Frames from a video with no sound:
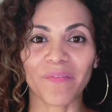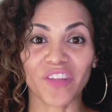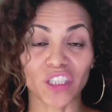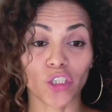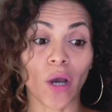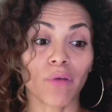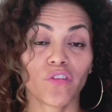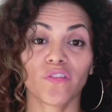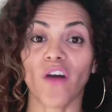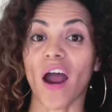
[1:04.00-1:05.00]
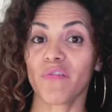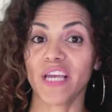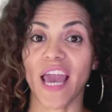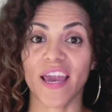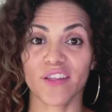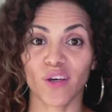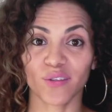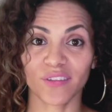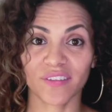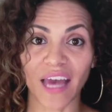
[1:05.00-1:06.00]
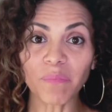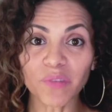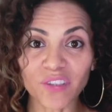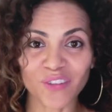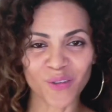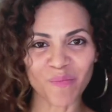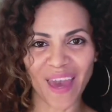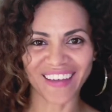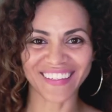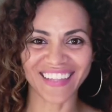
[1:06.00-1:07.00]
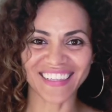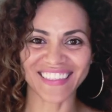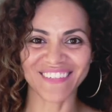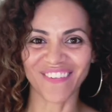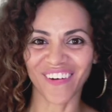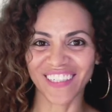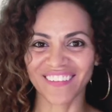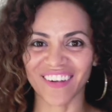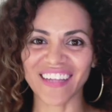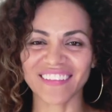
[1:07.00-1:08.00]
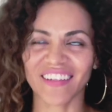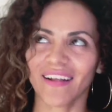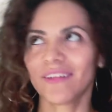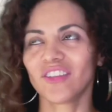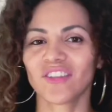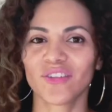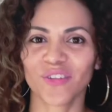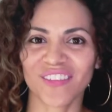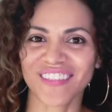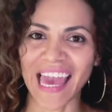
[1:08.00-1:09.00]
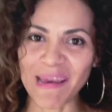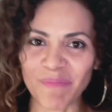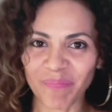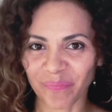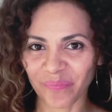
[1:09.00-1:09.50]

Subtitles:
teach you how to vary those steps to make the dancing more interesting and not just do the same